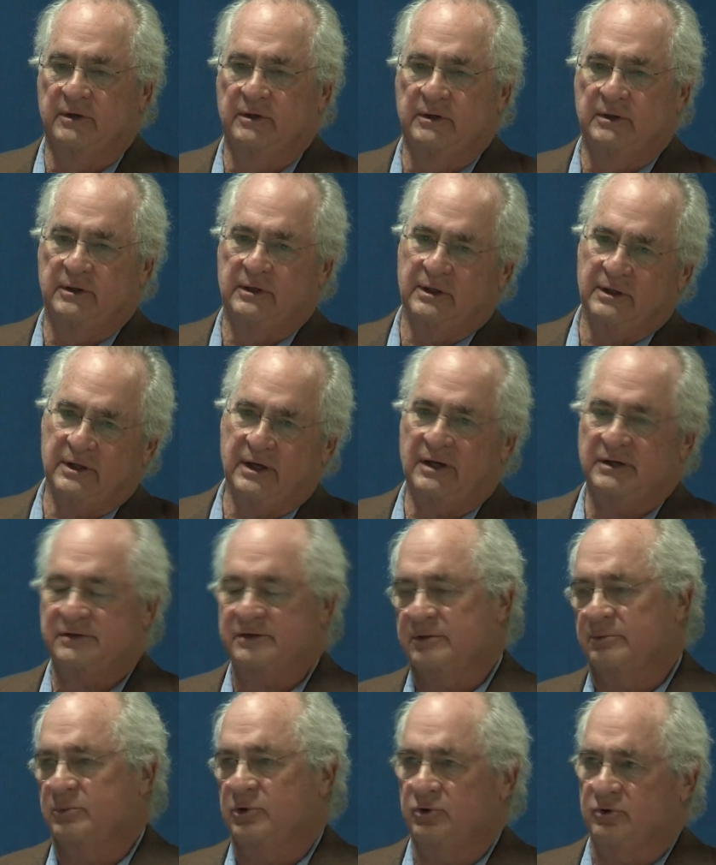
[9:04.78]
And it has
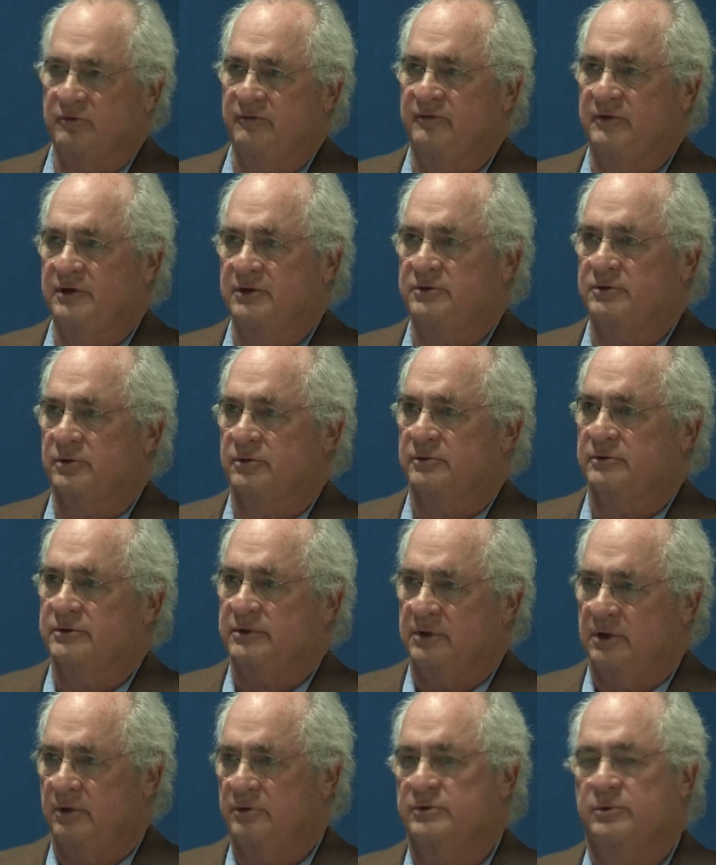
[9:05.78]
some good features,
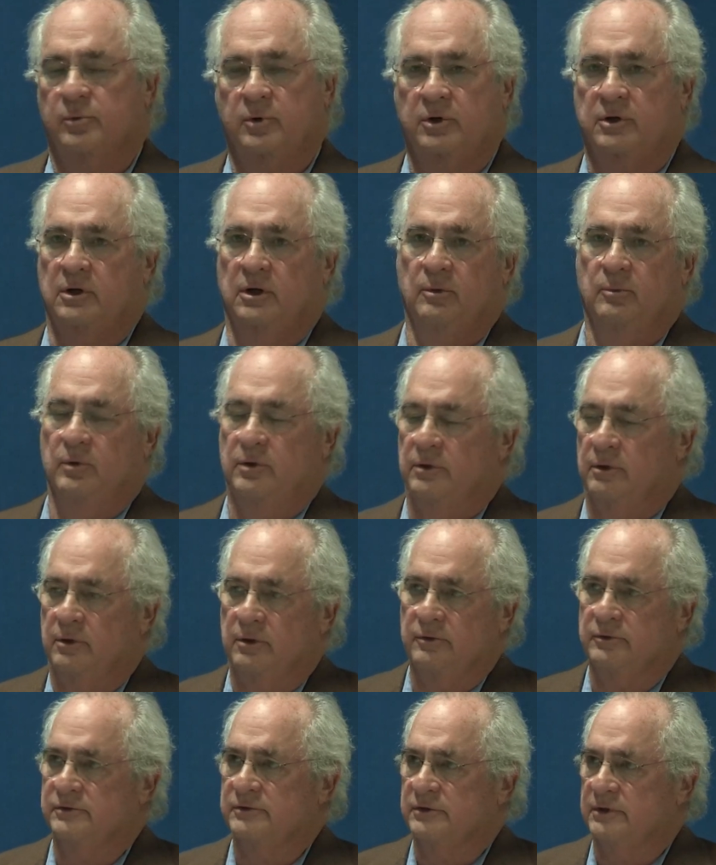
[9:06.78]
and I was working on one of
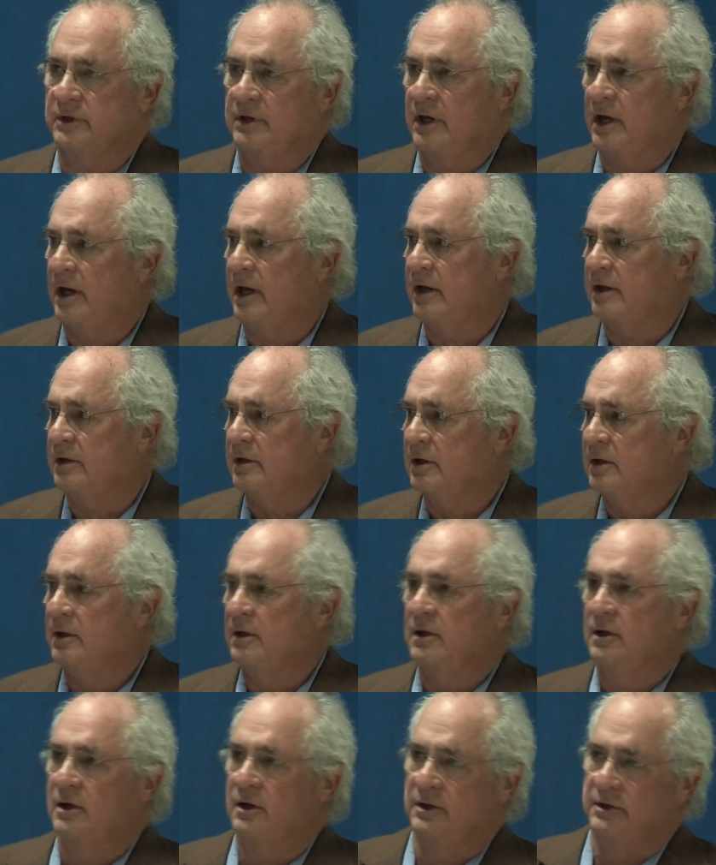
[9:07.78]
those today.
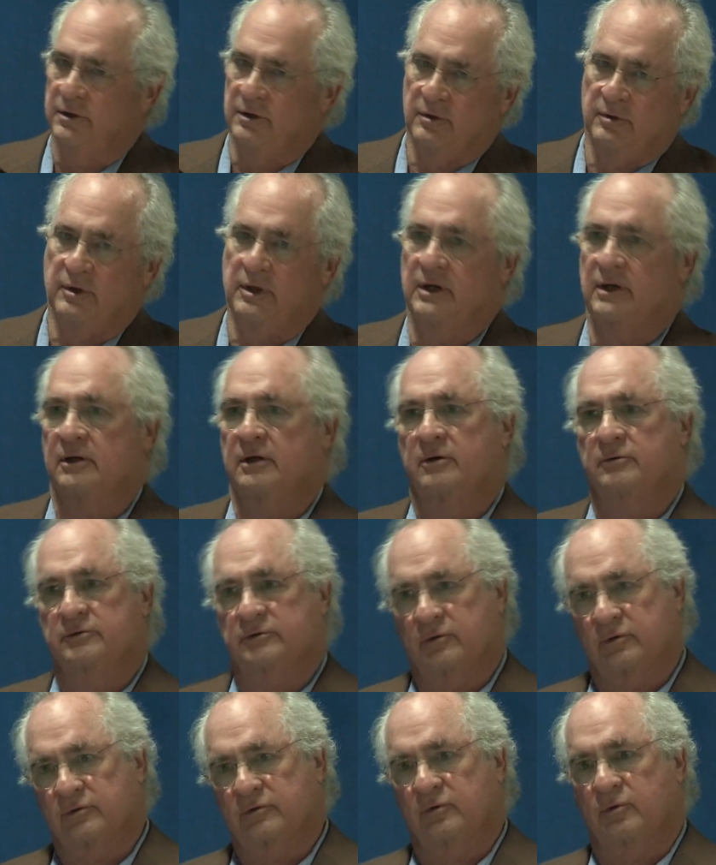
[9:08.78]
On the other hand, I was
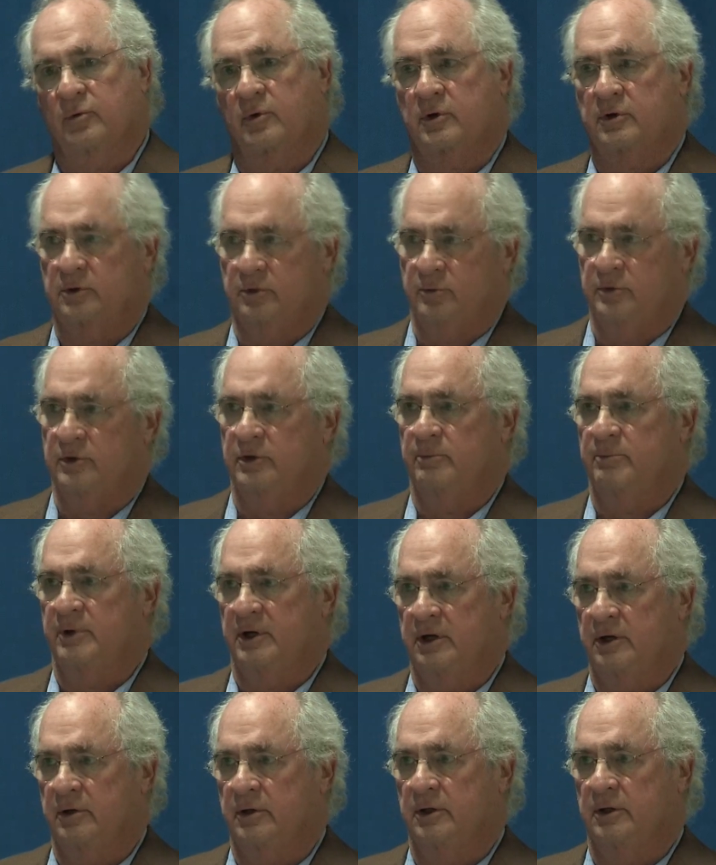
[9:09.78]
also working with the
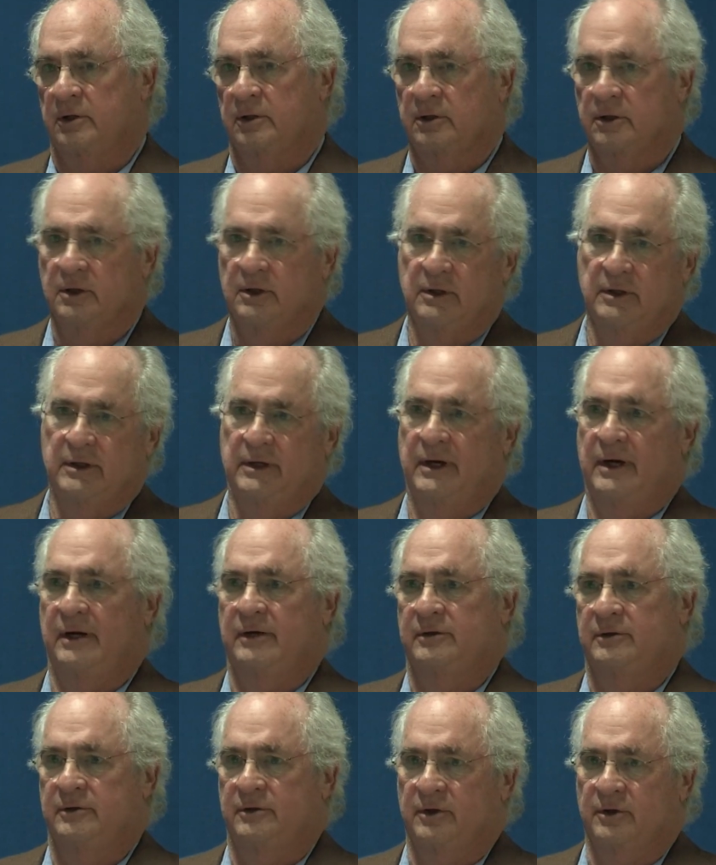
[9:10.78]
parent, and
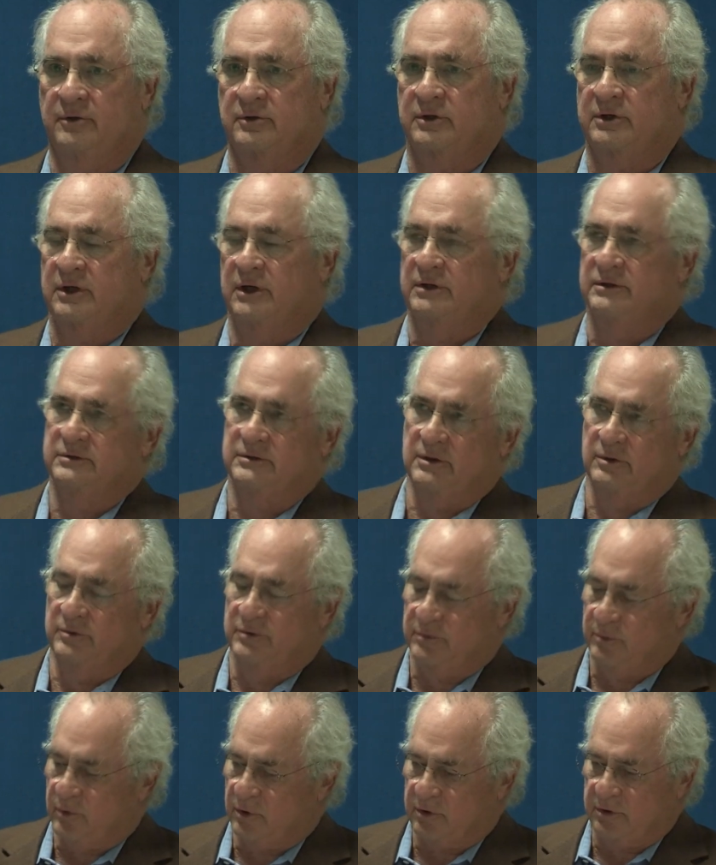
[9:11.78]
in another case, I
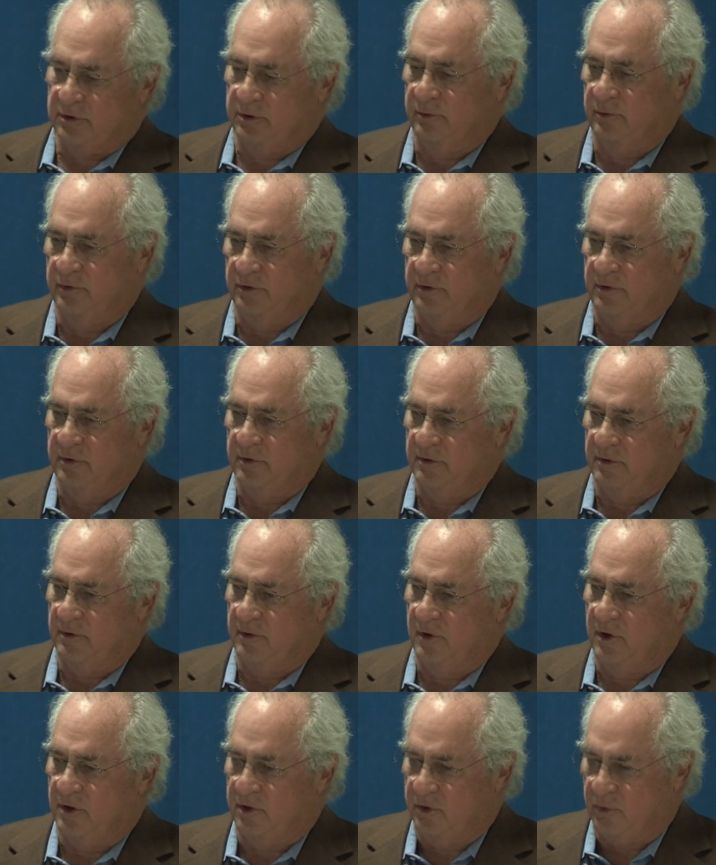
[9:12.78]
was working with
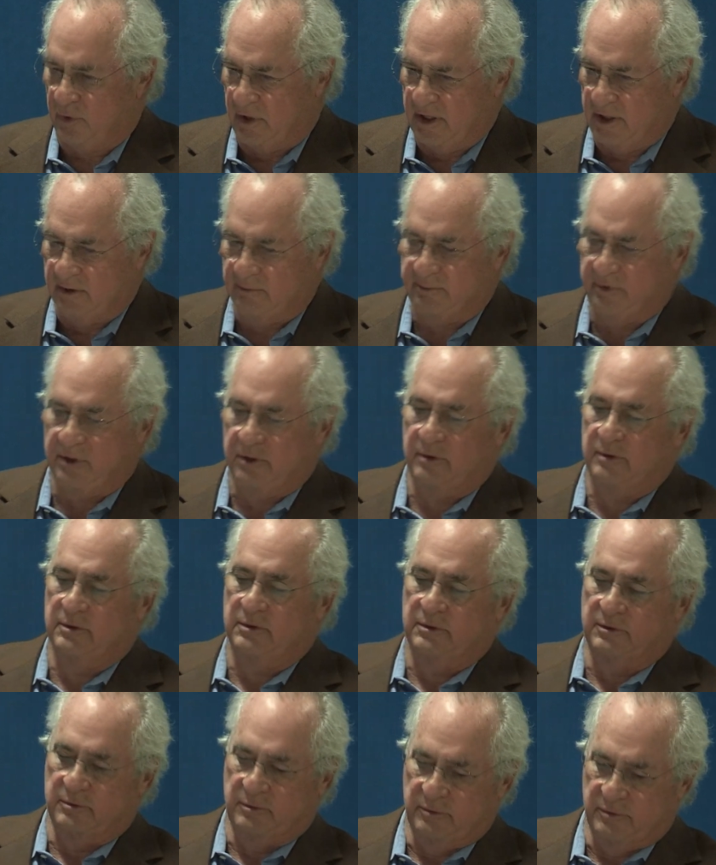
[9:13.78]
a grandparent
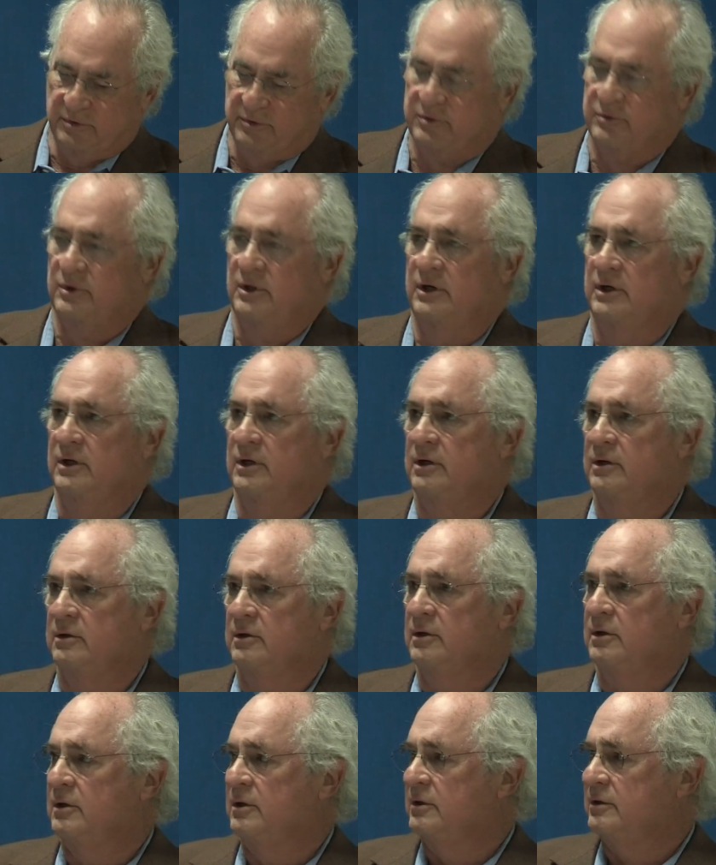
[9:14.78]
who was trying to
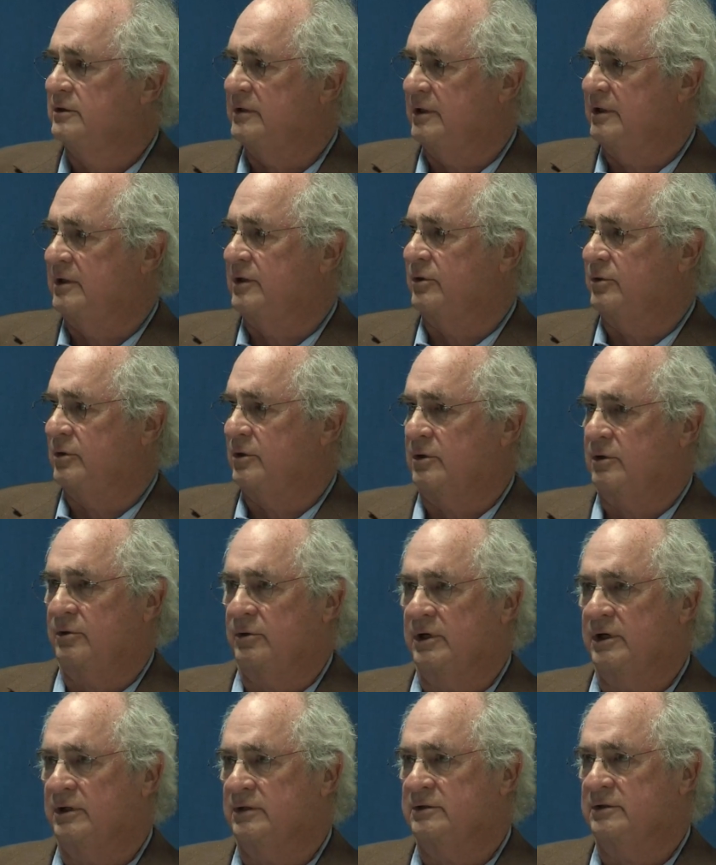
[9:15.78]
take care of their
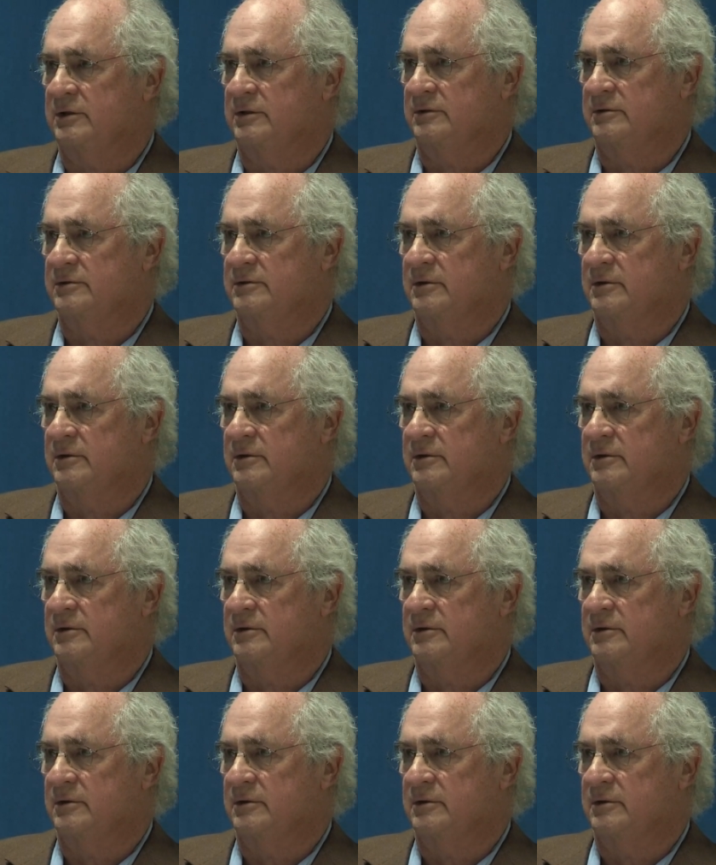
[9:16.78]
grandkids.